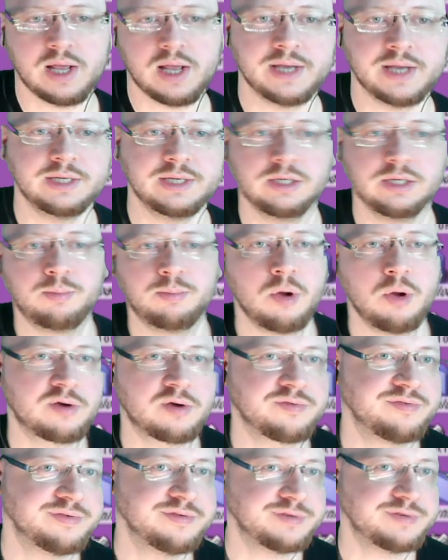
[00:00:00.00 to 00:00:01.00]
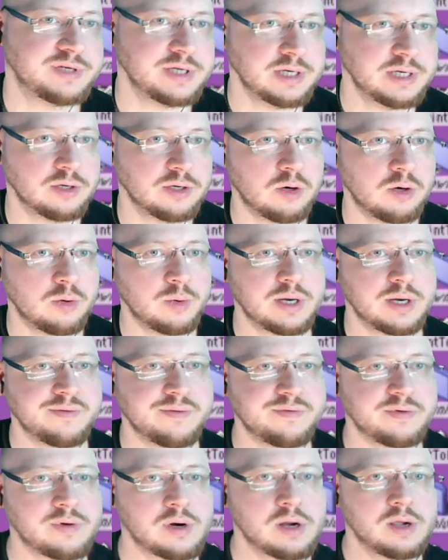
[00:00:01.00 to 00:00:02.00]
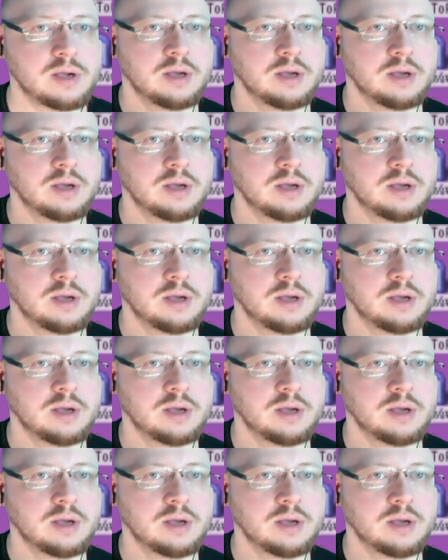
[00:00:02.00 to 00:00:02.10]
I need block 15 or whatever.